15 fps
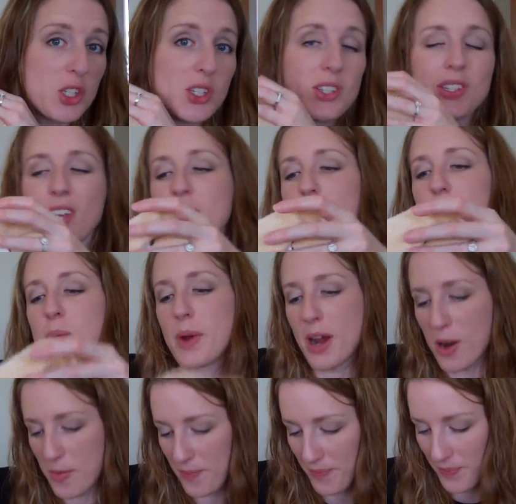sparkles
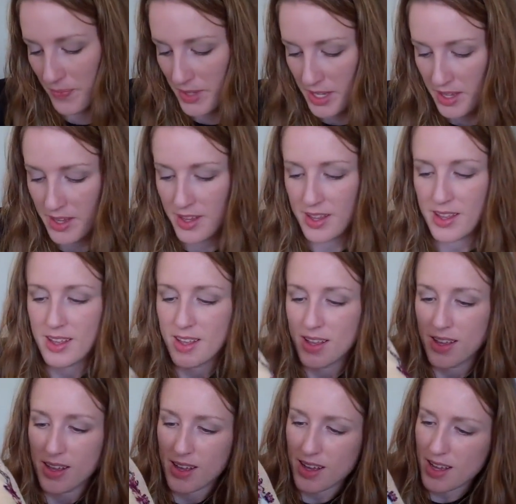everywhere.
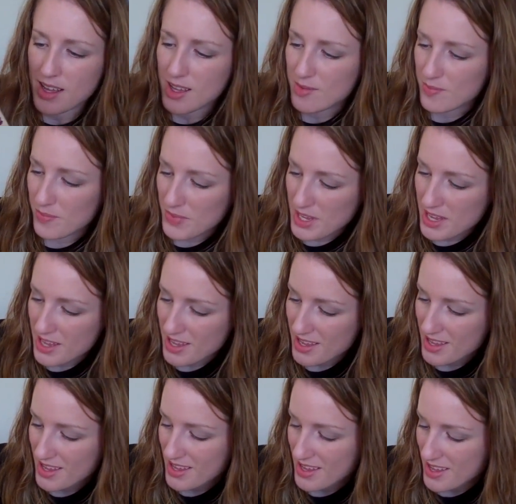And
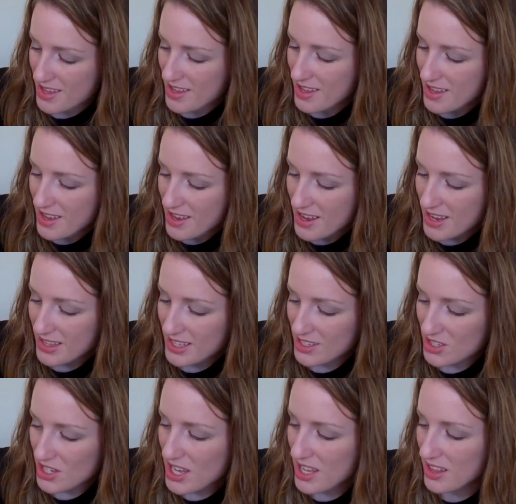
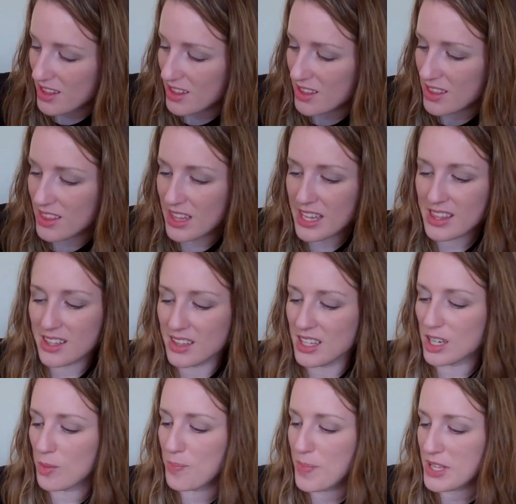then to get
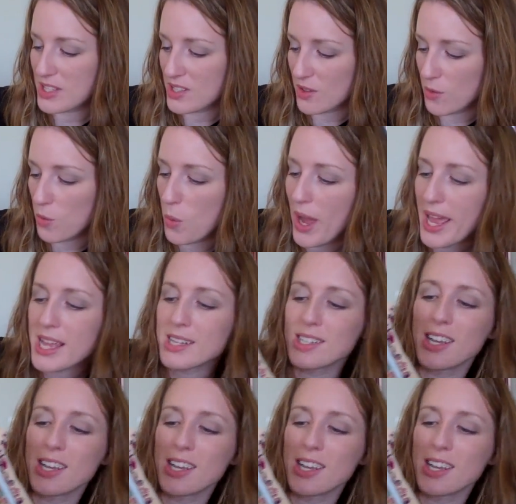like the little bits of